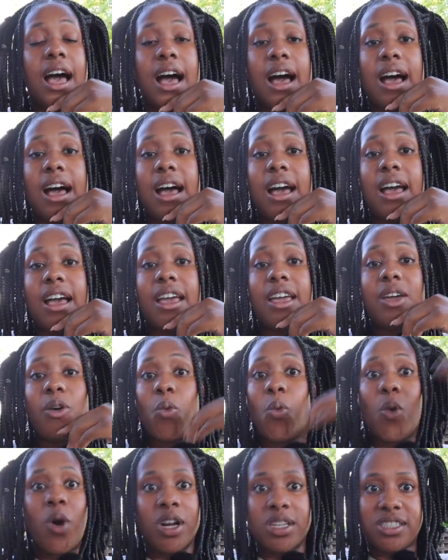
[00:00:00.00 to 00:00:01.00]
I
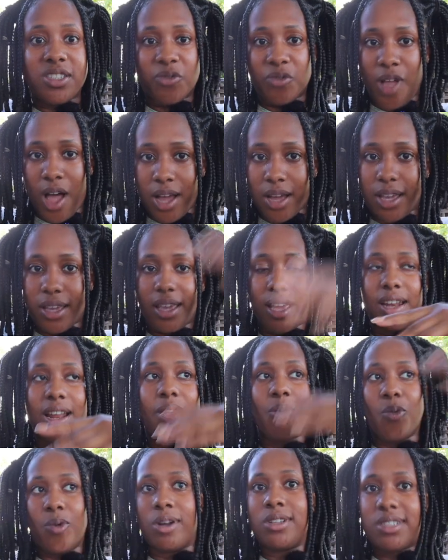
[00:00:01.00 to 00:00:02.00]
want to vlog again.
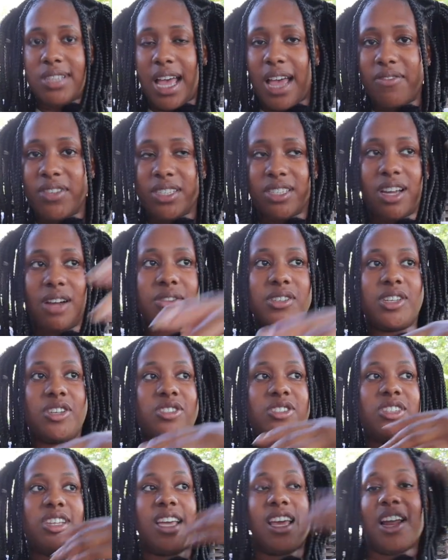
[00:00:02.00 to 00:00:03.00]
I want to have these
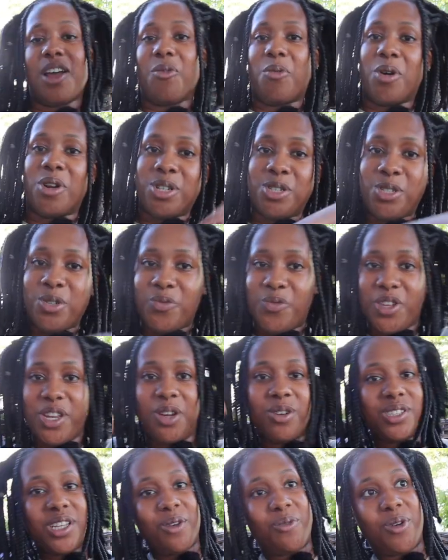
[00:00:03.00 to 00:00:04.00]
conversations again. I want to shoot
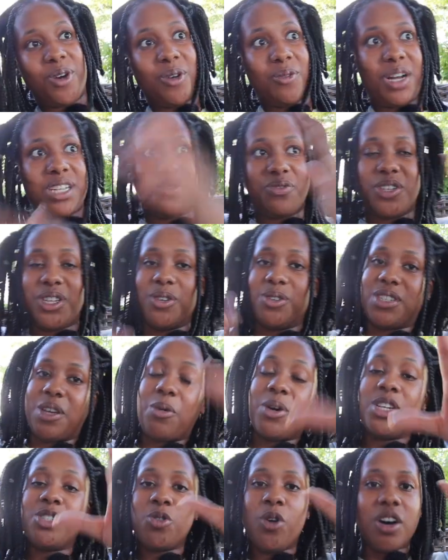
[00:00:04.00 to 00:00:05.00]
videos. I want to watch videos. I
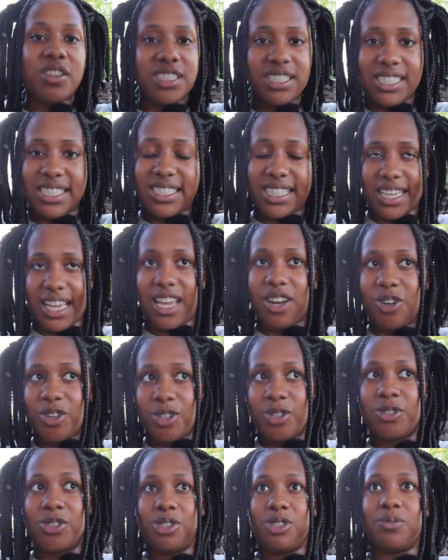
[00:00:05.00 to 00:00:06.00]
want to do all these things again
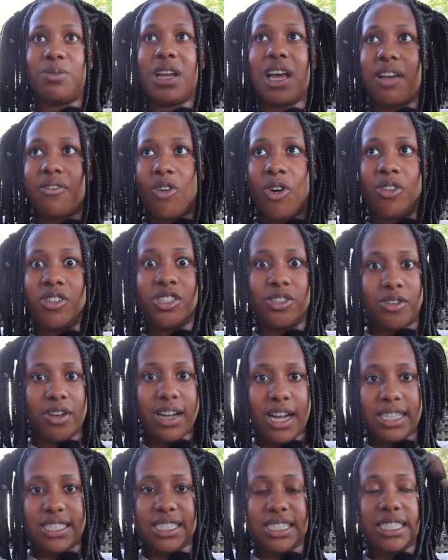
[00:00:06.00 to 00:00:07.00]
on YouTube. And I have all these
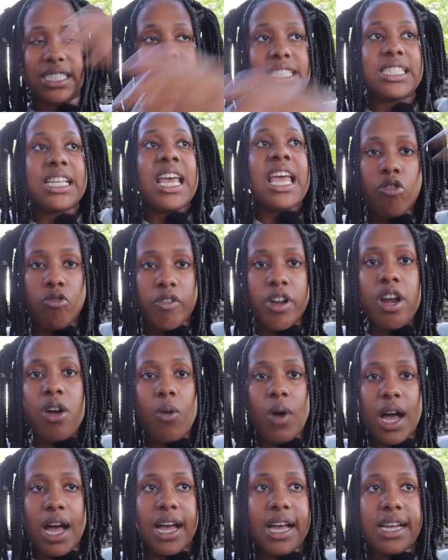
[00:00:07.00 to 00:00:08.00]
great ideas.
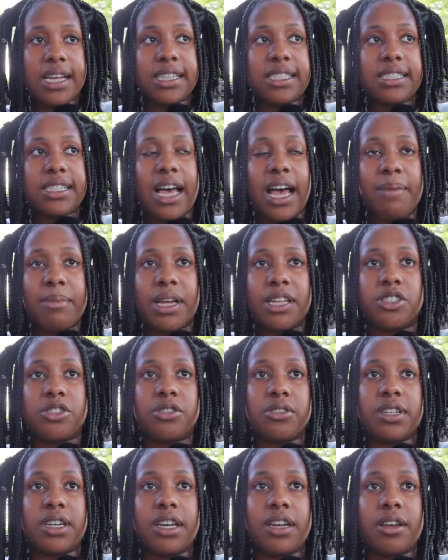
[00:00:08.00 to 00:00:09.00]
Career-wise, I'm
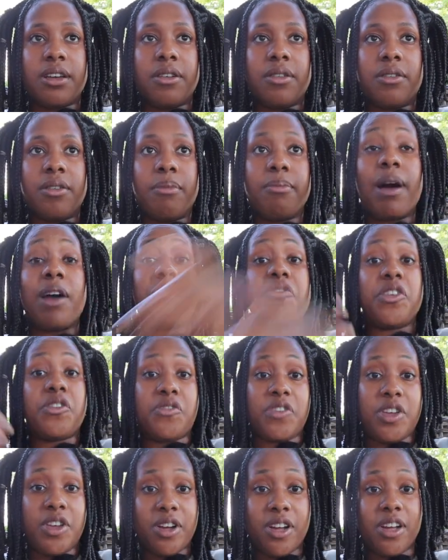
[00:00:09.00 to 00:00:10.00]
entering my
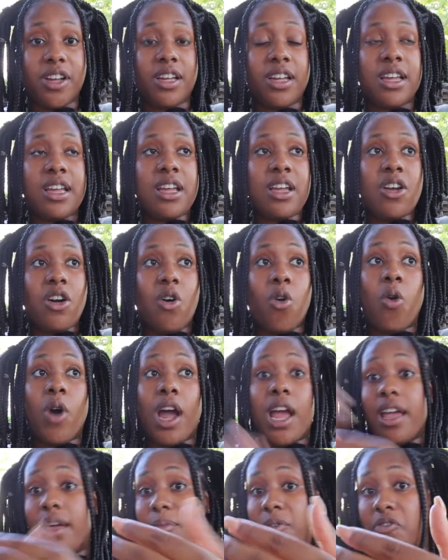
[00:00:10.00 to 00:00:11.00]
fifth year. Or
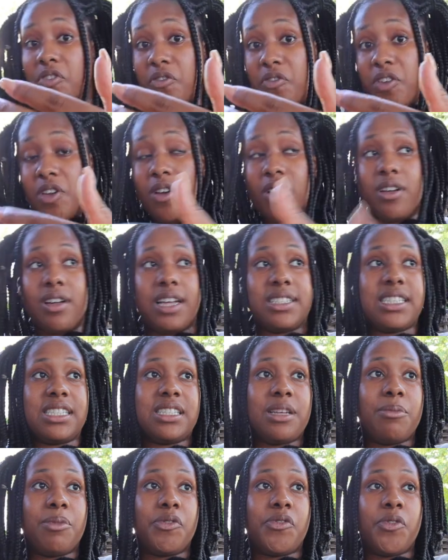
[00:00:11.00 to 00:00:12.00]
I am a fifth year, as I
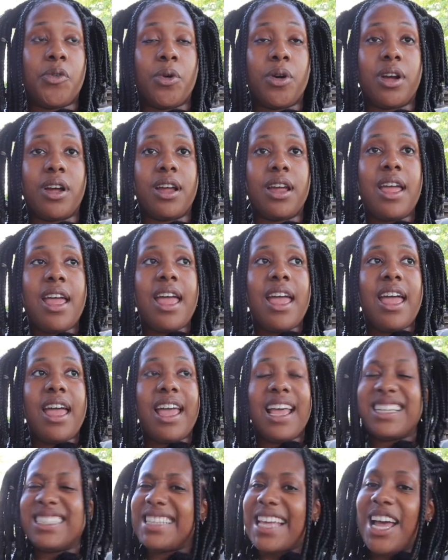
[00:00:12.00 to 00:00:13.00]
said before.
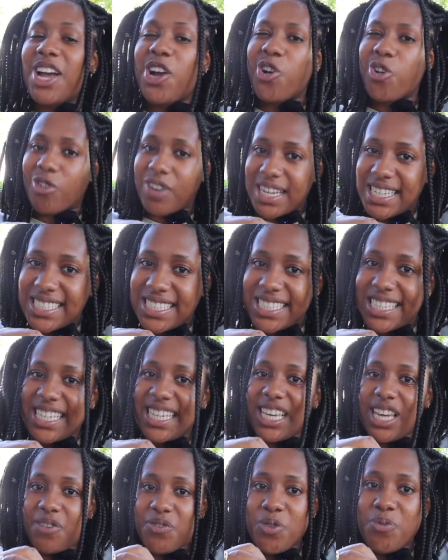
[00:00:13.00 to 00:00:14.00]
Isn't that
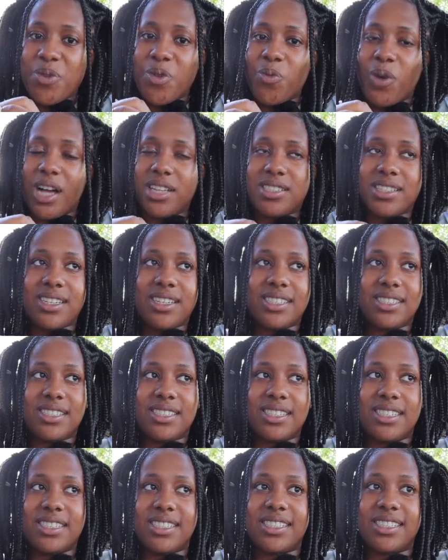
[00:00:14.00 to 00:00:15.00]
crazy? If you've been watching us
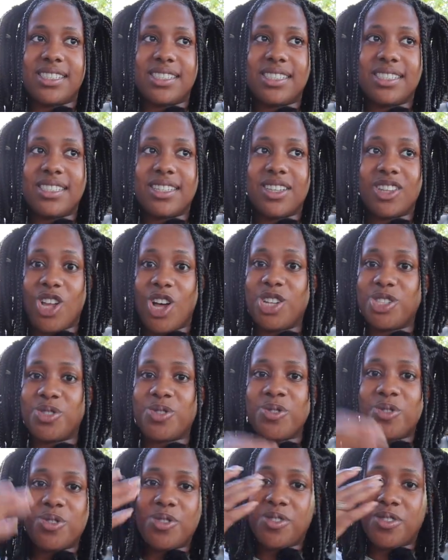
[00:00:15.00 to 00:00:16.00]
since law
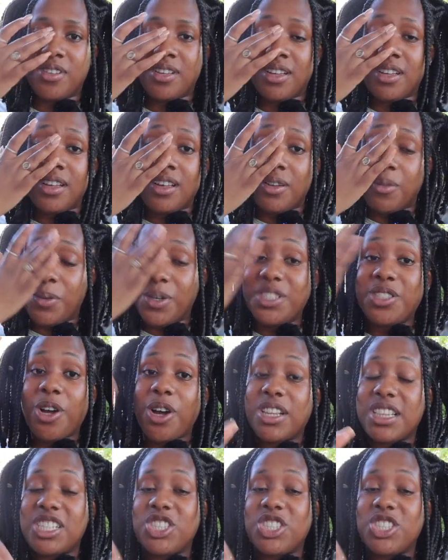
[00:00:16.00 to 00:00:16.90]
school, we started